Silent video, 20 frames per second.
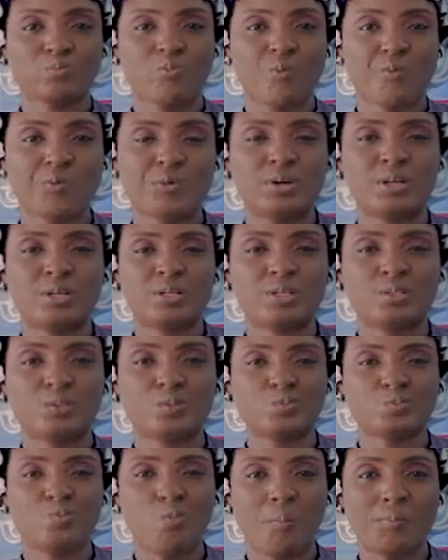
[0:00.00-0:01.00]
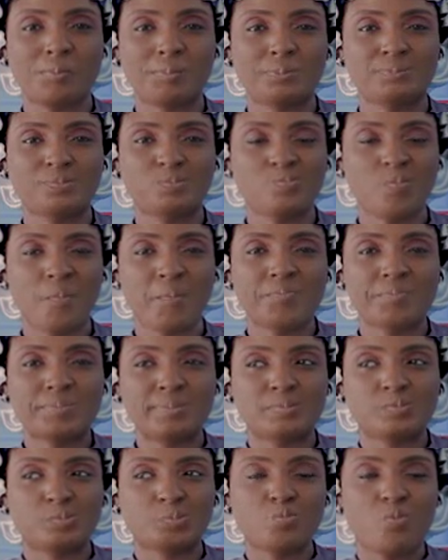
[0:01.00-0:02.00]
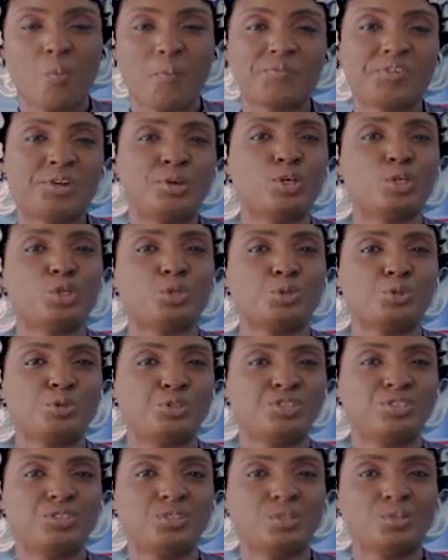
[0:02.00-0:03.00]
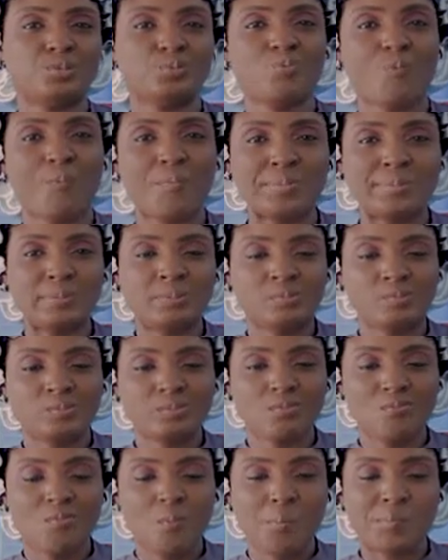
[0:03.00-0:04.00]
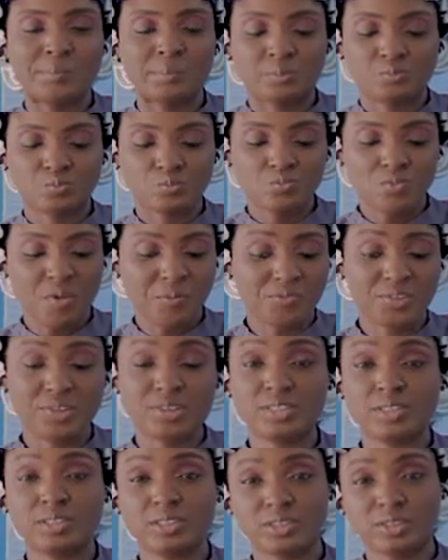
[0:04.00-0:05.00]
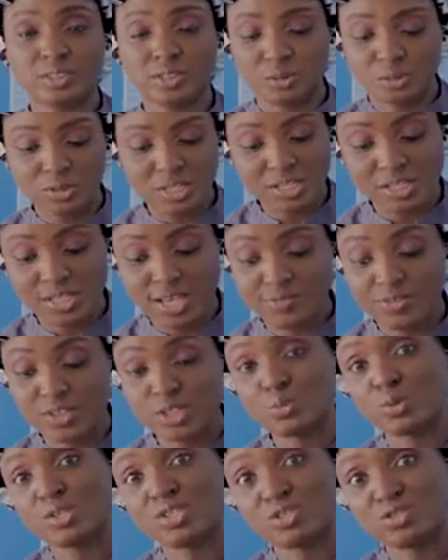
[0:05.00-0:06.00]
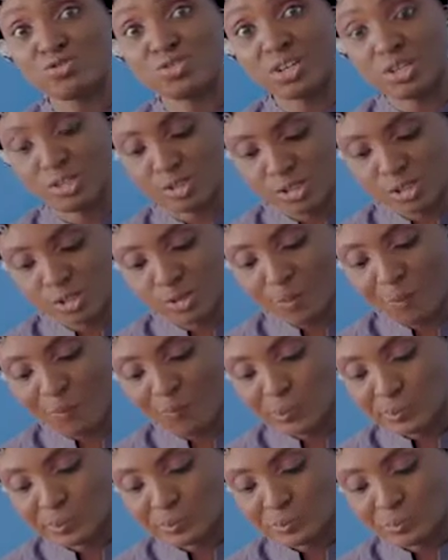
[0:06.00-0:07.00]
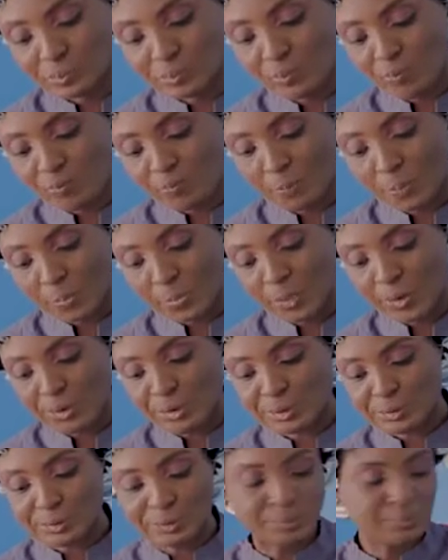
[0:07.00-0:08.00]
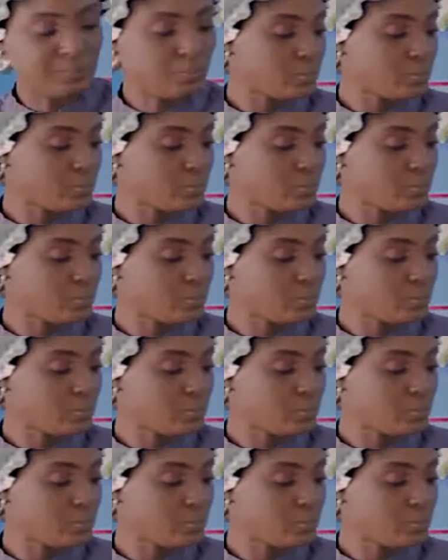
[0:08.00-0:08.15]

Wow, very crunchy and very tasty. You can serve this with drinks, you know.